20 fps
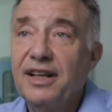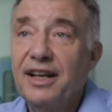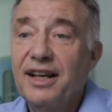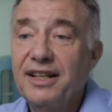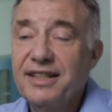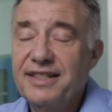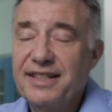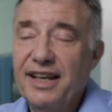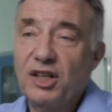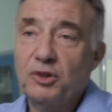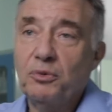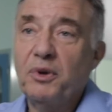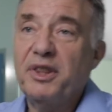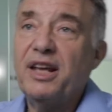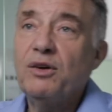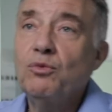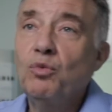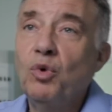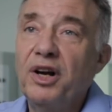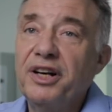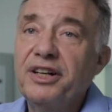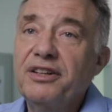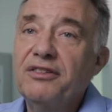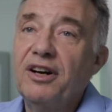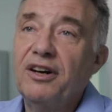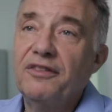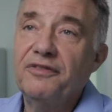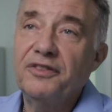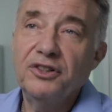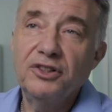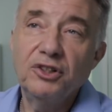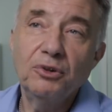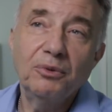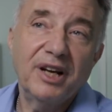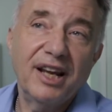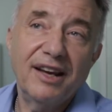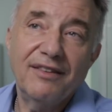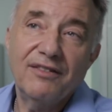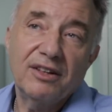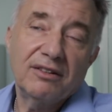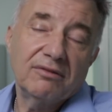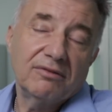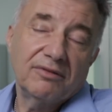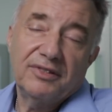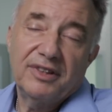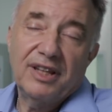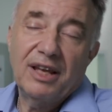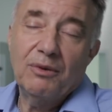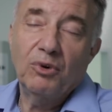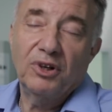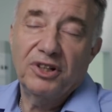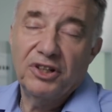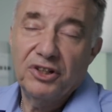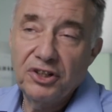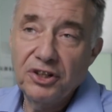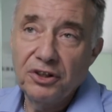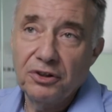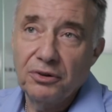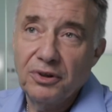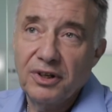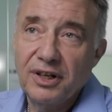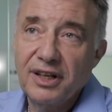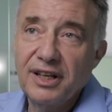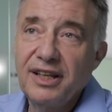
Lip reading: And cells will then wander off and do whatever they want to do.